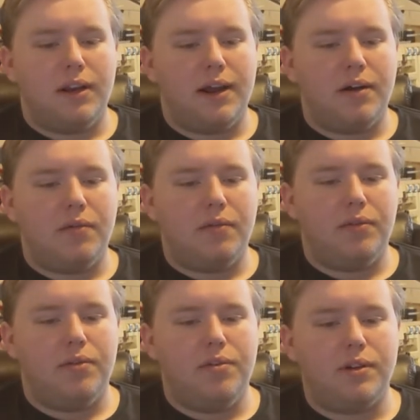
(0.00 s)
Now,
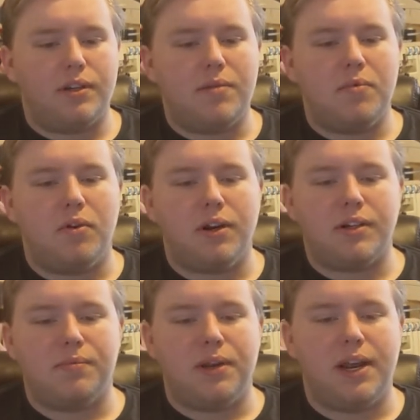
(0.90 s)
the same
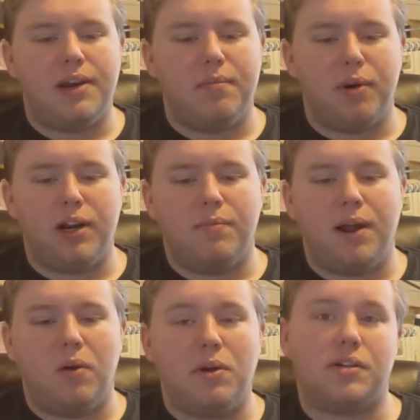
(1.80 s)
critics began to bring up
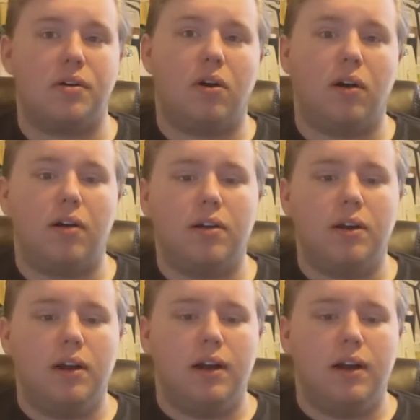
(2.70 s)
how Western art